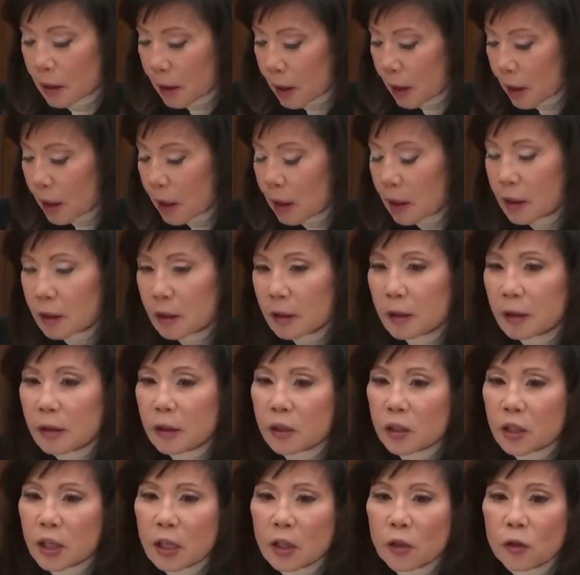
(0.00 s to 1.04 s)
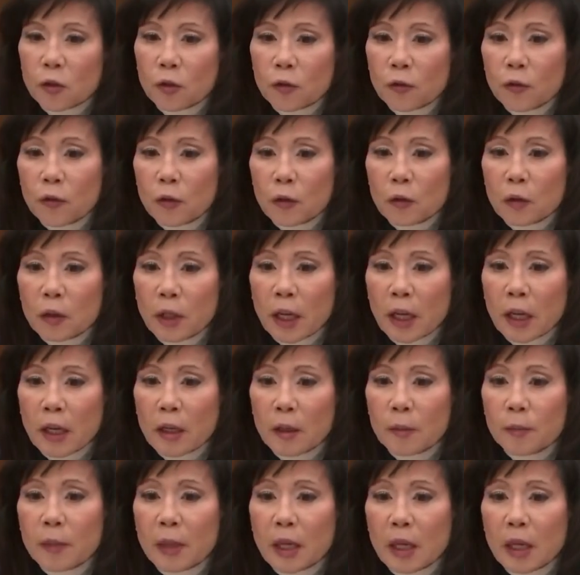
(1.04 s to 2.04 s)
And state your full name